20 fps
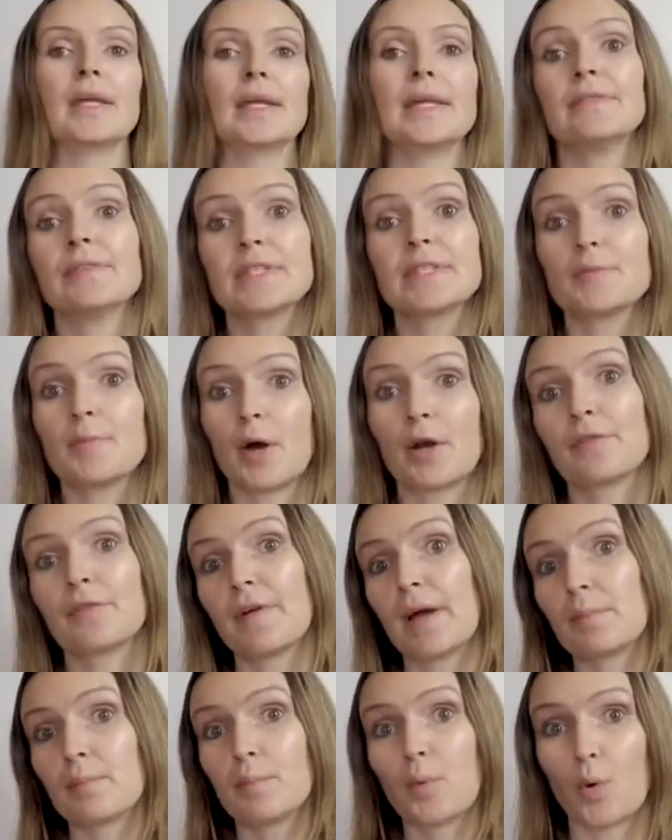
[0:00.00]
Even
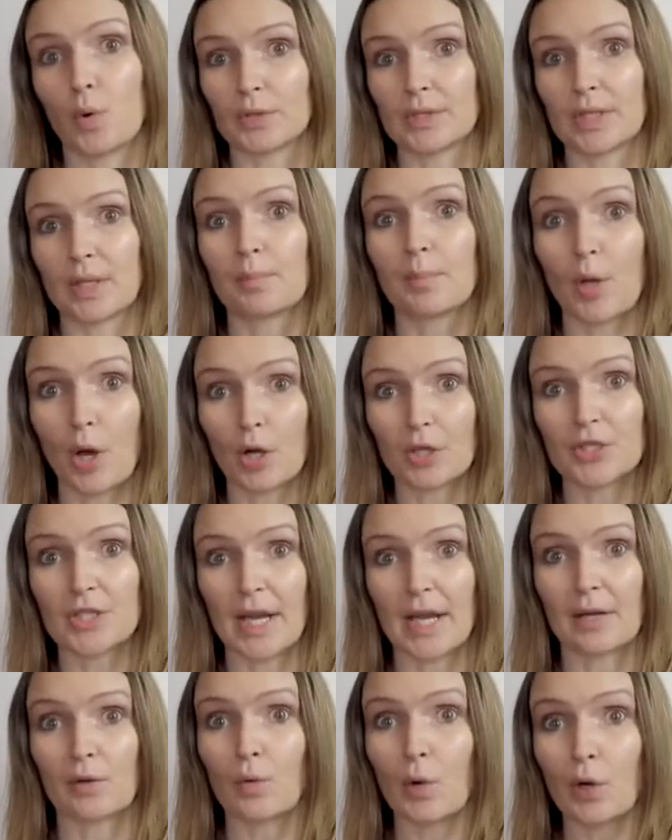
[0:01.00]
Spotify bought a
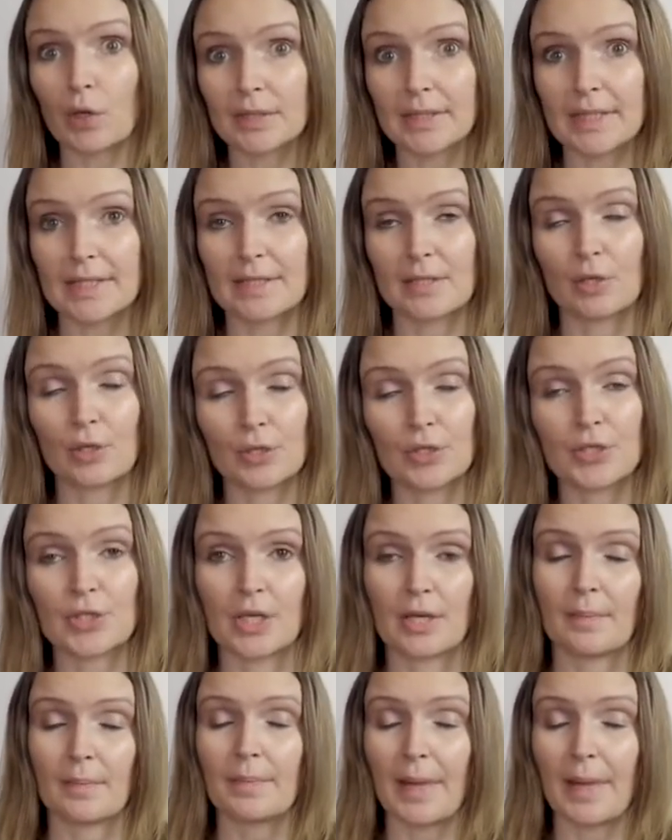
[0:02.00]
blockchain royalty solution